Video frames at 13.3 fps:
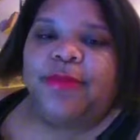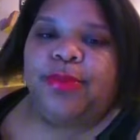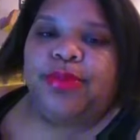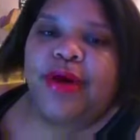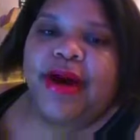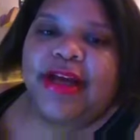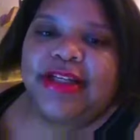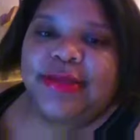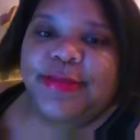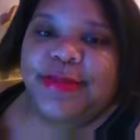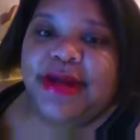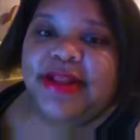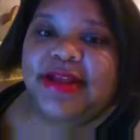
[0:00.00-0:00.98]
Praise
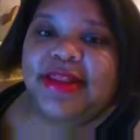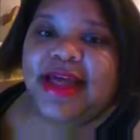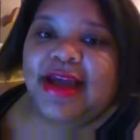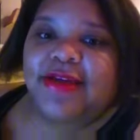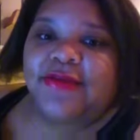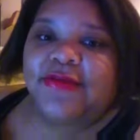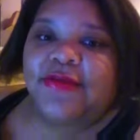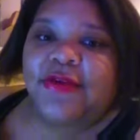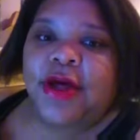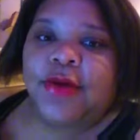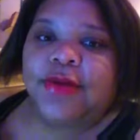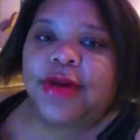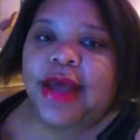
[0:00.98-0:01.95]
Billith. I can
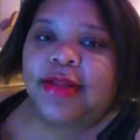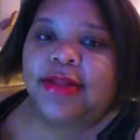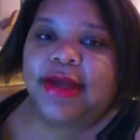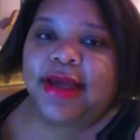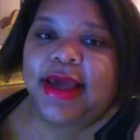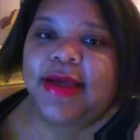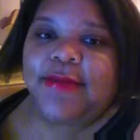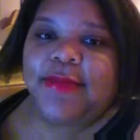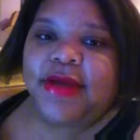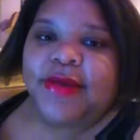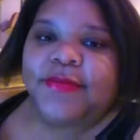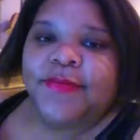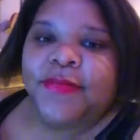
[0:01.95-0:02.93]
float now. Look at
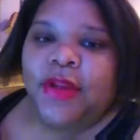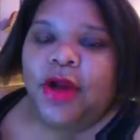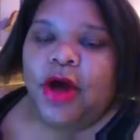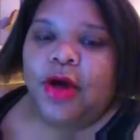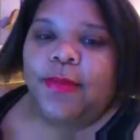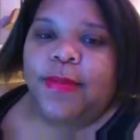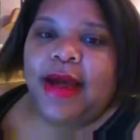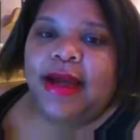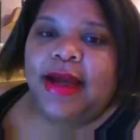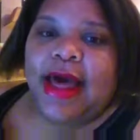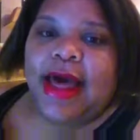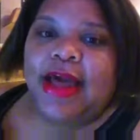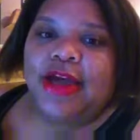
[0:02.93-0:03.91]
me. Oh my
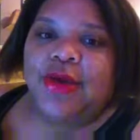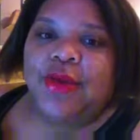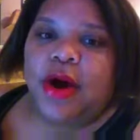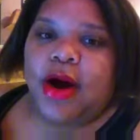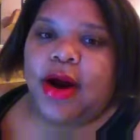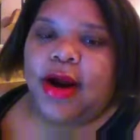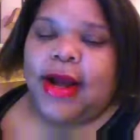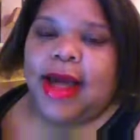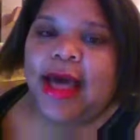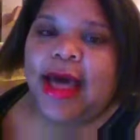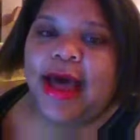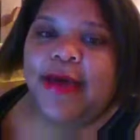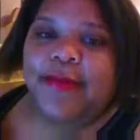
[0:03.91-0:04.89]
God, you are a
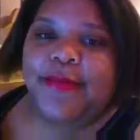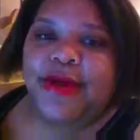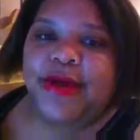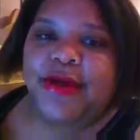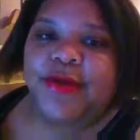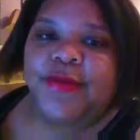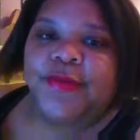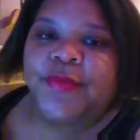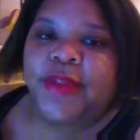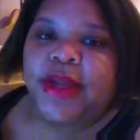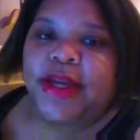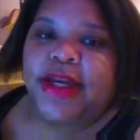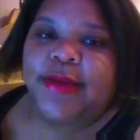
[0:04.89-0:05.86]
god, Bill.
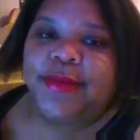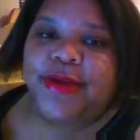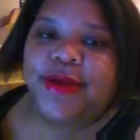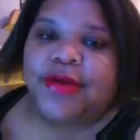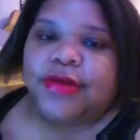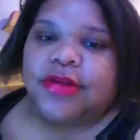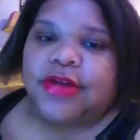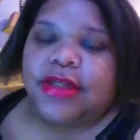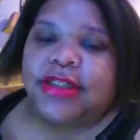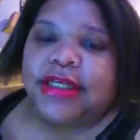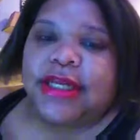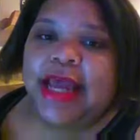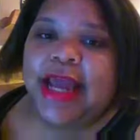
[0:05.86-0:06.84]
And then Bill starts
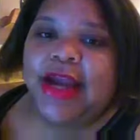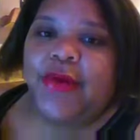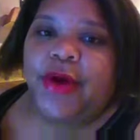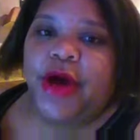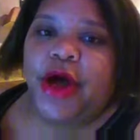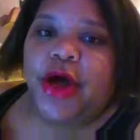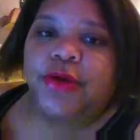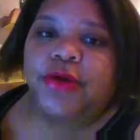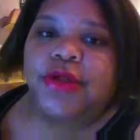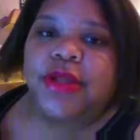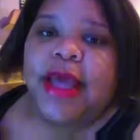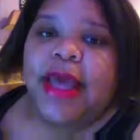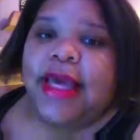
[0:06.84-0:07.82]
to get angry and
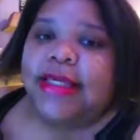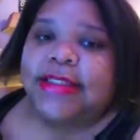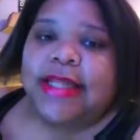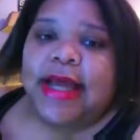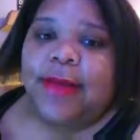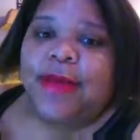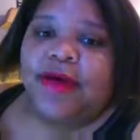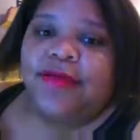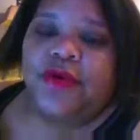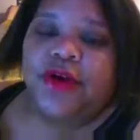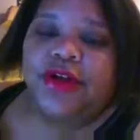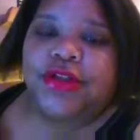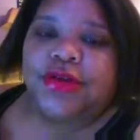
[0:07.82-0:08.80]
goes, it's not my
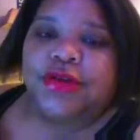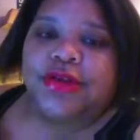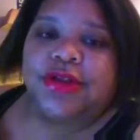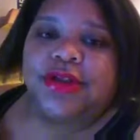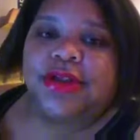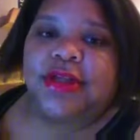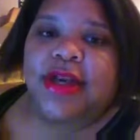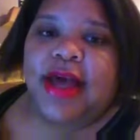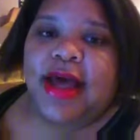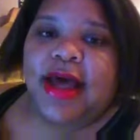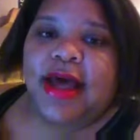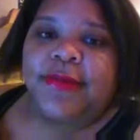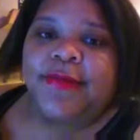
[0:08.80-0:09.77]
fault your sister
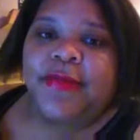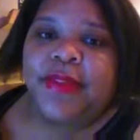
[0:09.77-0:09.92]
died.